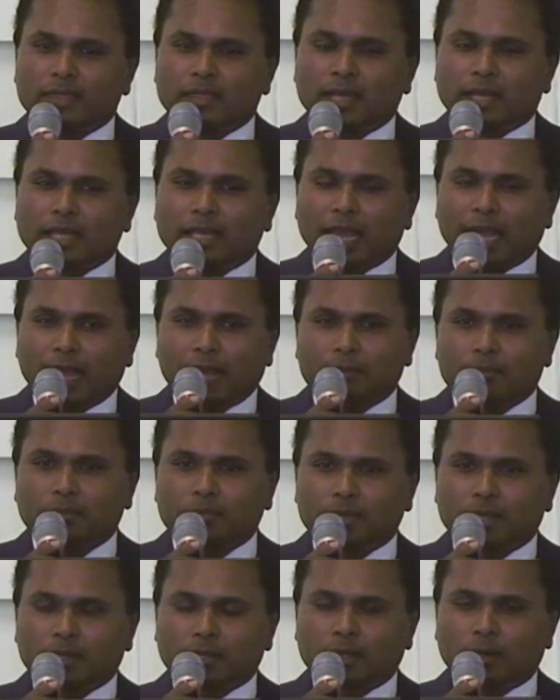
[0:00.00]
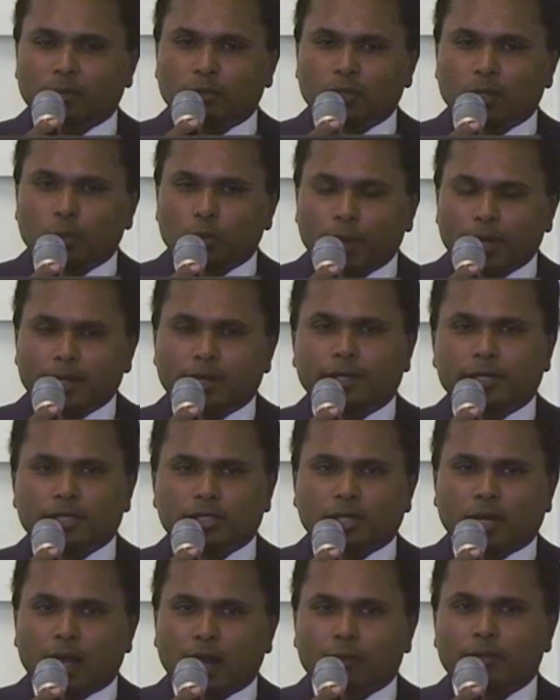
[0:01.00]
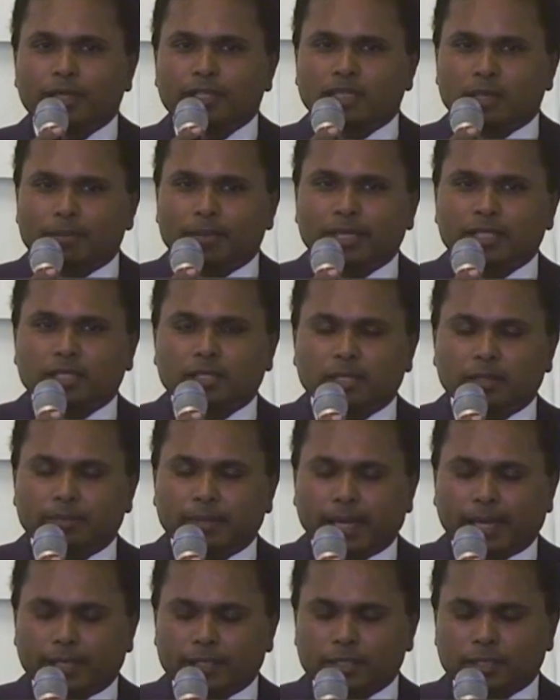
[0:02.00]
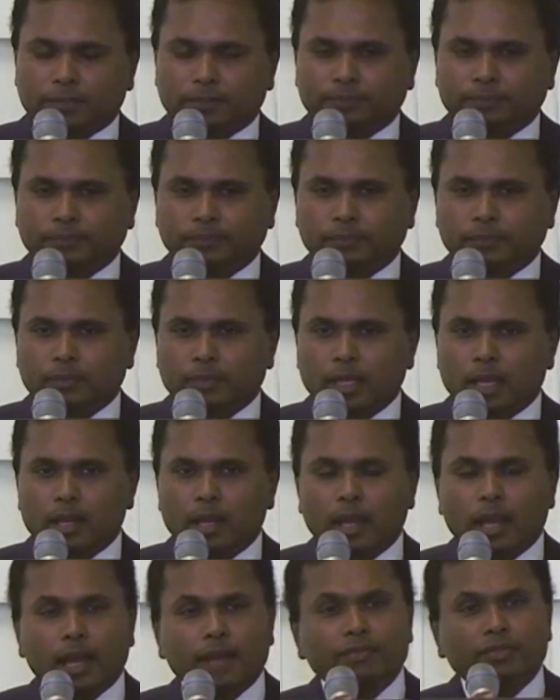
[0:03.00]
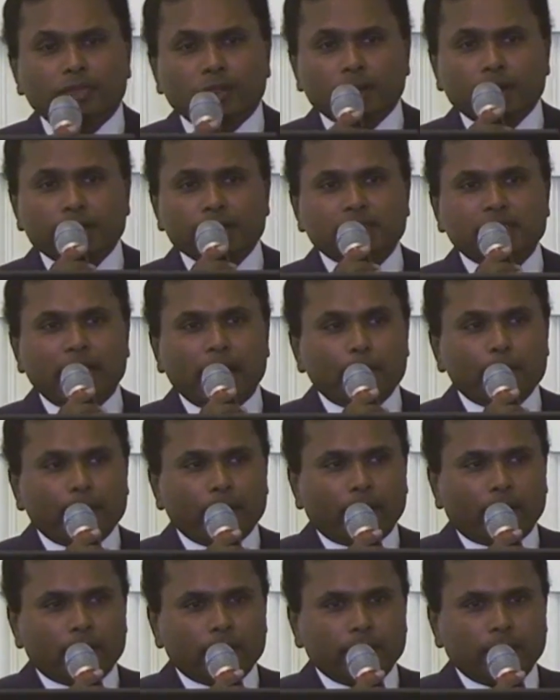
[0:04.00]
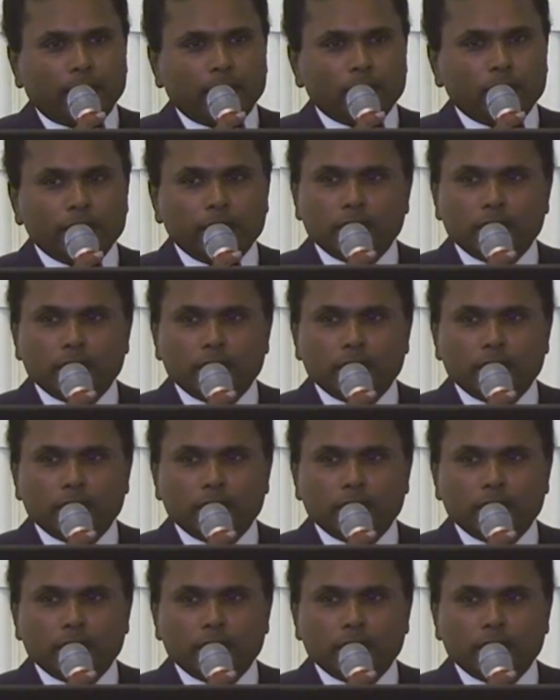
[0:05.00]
the game, the winners are always the best of the best. And third is empowerment.